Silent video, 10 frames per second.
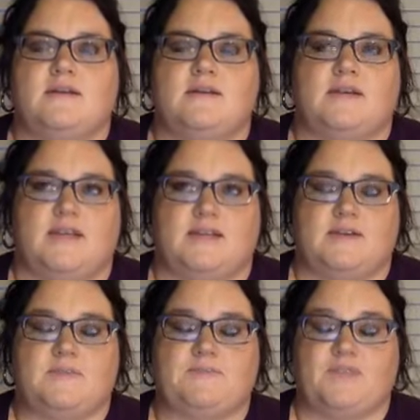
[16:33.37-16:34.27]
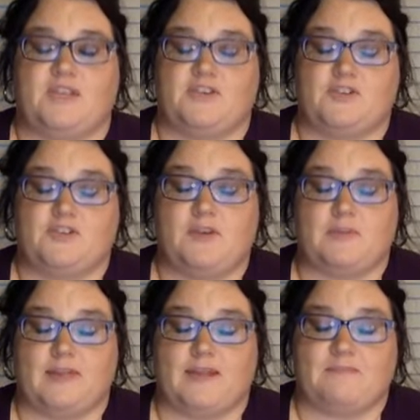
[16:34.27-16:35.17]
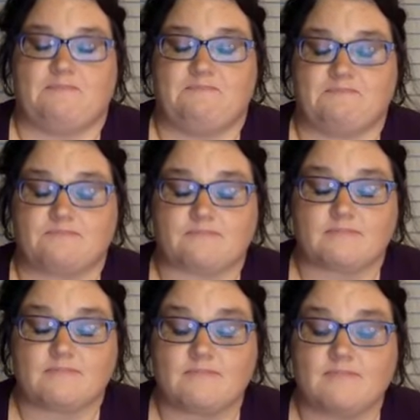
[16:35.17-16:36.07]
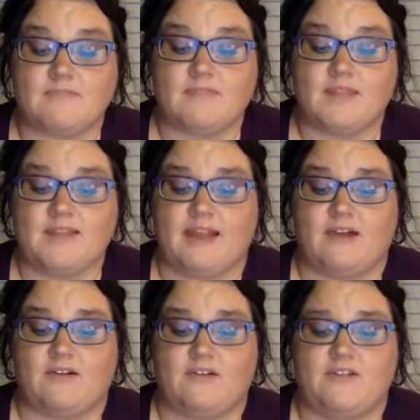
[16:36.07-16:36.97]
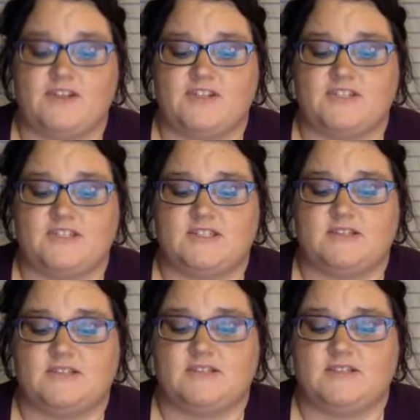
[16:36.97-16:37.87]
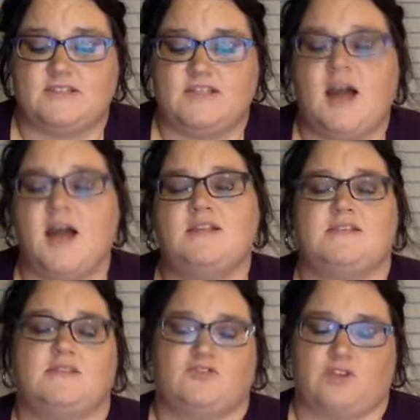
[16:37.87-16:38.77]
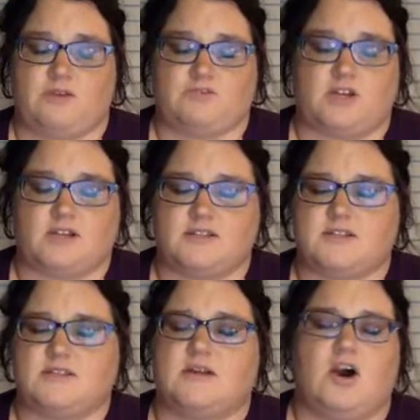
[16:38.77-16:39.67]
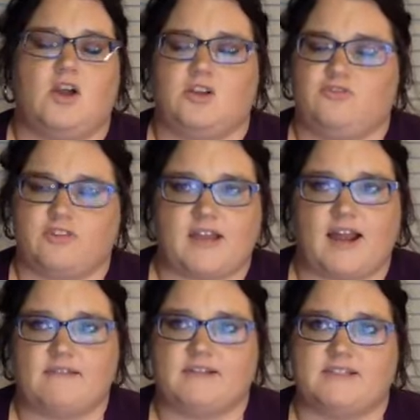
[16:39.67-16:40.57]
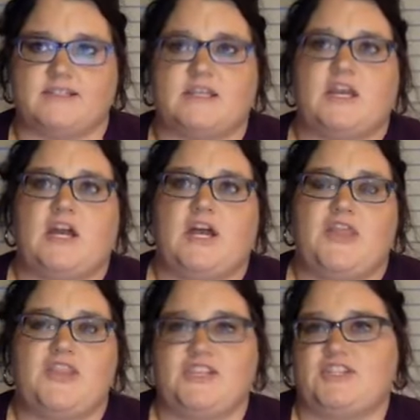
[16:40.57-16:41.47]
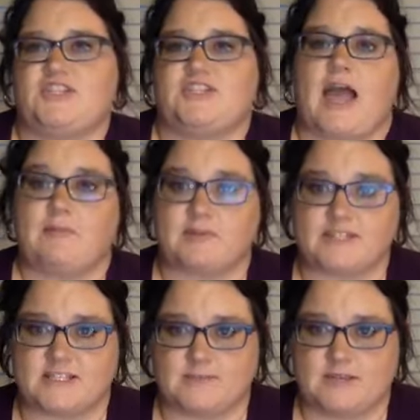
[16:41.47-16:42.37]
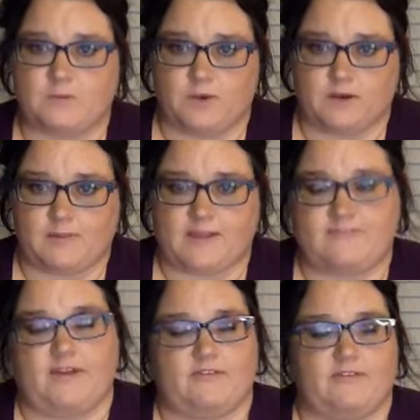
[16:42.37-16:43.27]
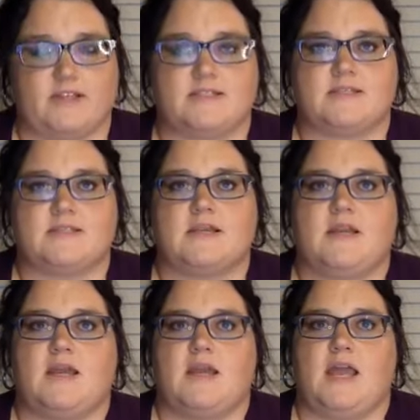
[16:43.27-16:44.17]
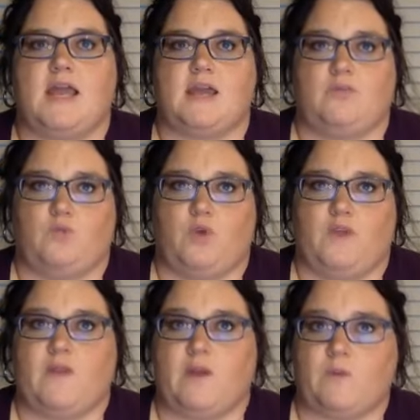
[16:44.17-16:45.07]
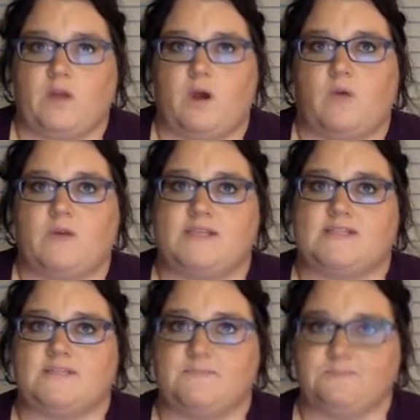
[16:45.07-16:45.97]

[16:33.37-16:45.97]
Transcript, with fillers: and getting you a shrimp plate. Now, there's tons of shrimp trucks all over the island. This just happens to be one of my favorites and one that we always